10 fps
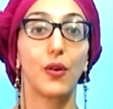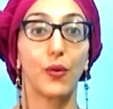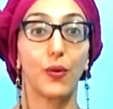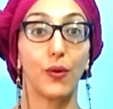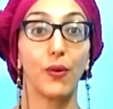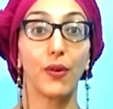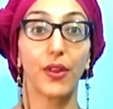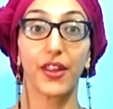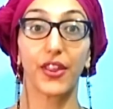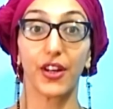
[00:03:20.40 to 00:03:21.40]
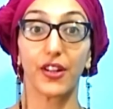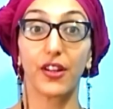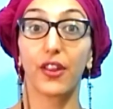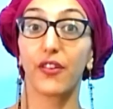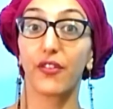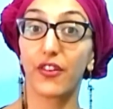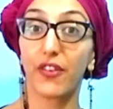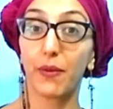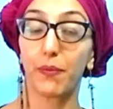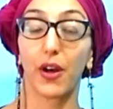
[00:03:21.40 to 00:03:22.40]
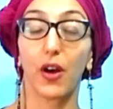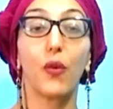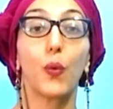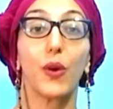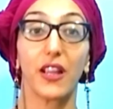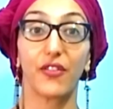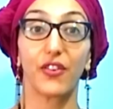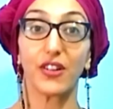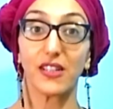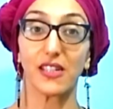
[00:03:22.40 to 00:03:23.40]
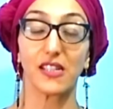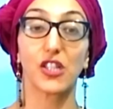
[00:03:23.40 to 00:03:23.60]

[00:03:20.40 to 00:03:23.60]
Or the 30th of November or whenever it is.